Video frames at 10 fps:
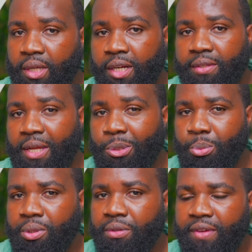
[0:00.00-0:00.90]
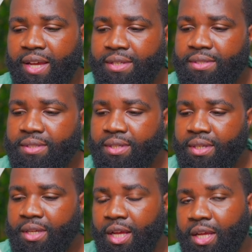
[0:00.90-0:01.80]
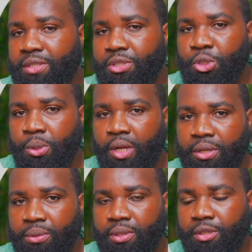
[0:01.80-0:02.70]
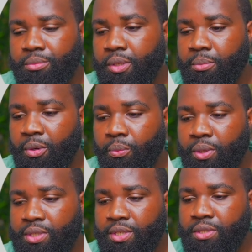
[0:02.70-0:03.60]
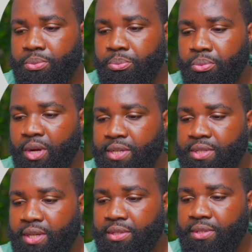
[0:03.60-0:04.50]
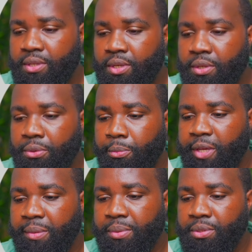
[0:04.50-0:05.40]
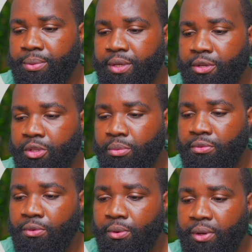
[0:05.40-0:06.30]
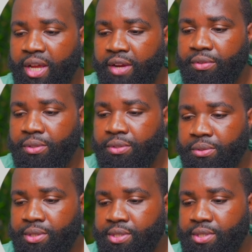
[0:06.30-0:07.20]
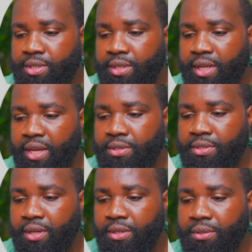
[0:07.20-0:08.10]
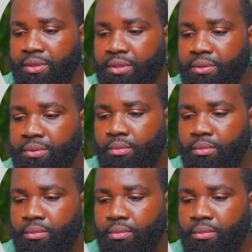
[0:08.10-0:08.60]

All right, that was pretty fast. It's a short audio clip, but once it's processed, you'll be able to hear the before and after. So this is the enhanced audio here.